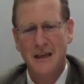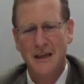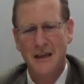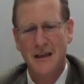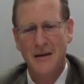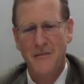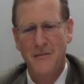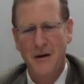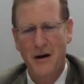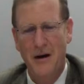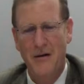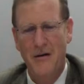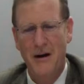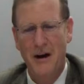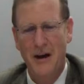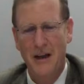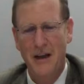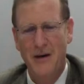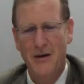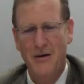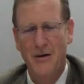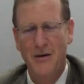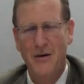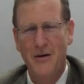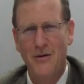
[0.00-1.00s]
The
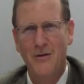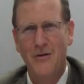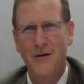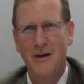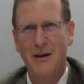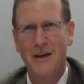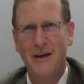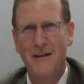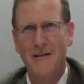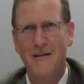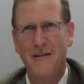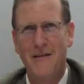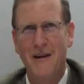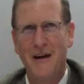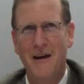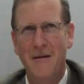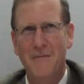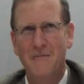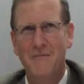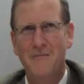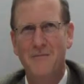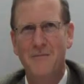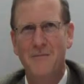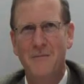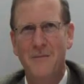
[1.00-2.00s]
Maharal go in the